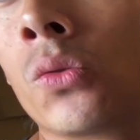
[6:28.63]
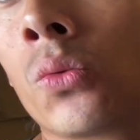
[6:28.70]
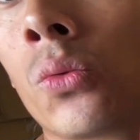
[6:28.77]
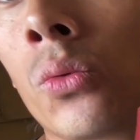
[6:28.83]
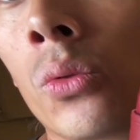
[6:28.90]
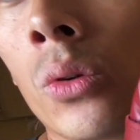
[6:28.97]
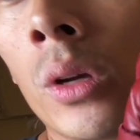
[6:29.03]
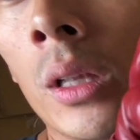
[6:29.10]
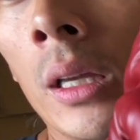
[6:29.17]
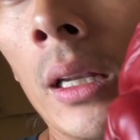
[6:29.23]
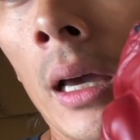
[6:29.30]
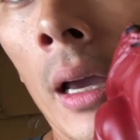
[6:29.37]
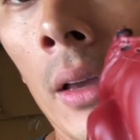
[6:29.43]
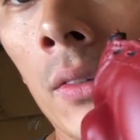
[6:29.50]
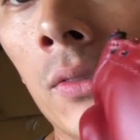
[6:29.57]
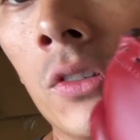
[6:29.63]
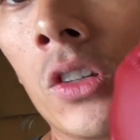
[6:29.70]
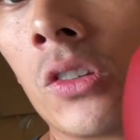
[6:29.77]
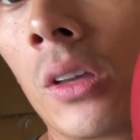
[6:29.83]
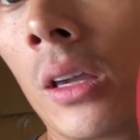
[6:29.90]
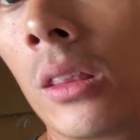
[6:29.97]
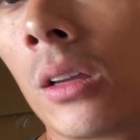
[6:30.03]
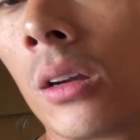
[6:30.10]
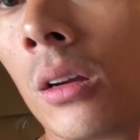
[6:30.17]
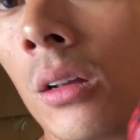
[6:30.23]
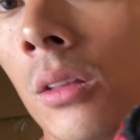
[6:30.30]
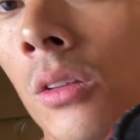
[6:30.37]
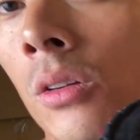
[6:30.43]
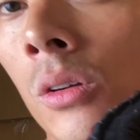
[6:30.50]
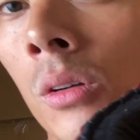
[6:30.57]
really nice, just like their,
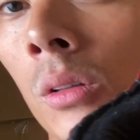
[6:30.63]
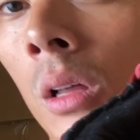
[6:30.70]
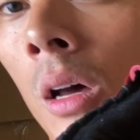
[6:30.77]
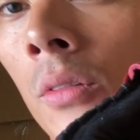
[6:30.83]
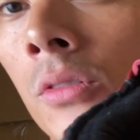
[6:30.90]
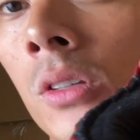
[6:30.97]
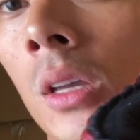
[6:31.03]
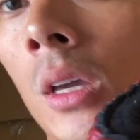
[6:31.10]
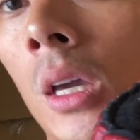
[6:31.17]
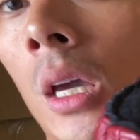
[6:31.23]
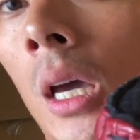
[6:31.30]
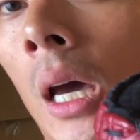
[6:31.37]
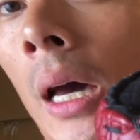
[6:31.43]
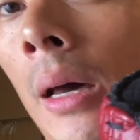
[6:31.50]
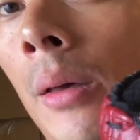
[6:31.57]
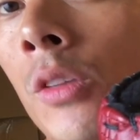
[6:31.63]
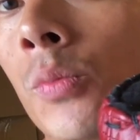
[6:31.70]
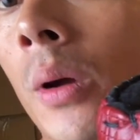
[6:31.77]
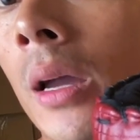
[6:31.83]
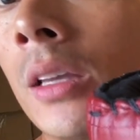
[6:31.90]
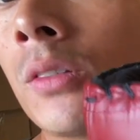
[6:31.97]
their gloves. Uh, it's probably